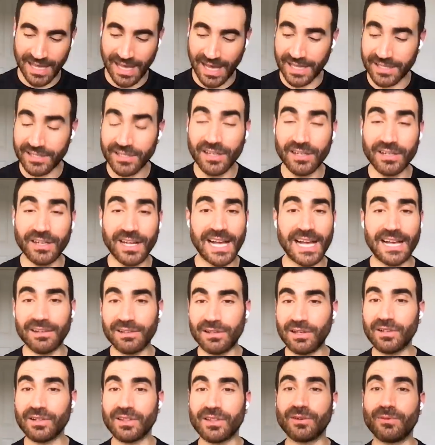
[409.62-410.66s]
I don't know how
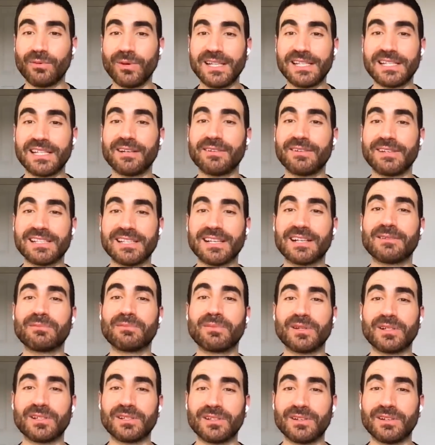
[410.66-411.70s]
long the window is
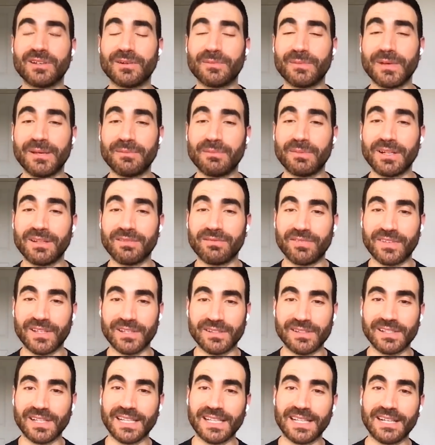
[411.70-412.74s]
open. You know what I mean? But it
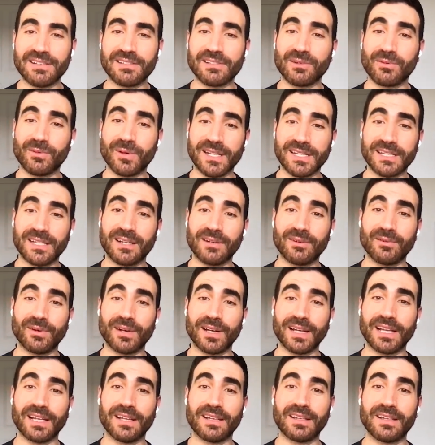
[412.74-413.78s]
feels like there's a window
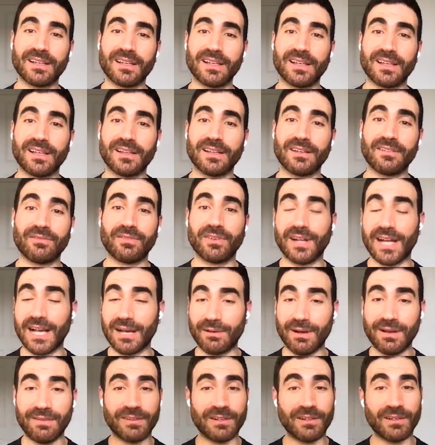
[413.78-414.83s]
where for
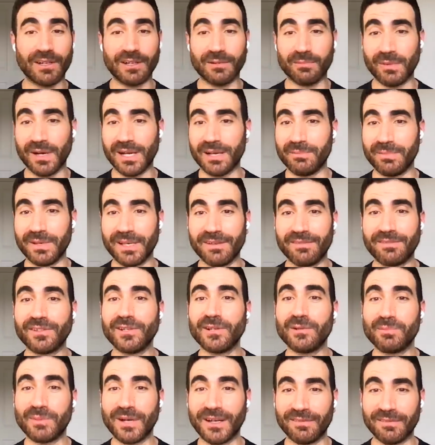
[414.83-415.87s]
however long it might be a
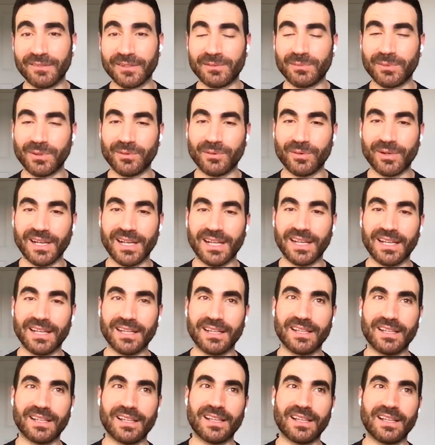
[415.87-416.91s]
few months, but
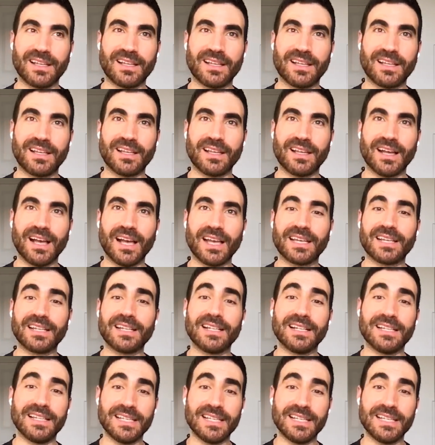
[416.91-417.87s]
where I can at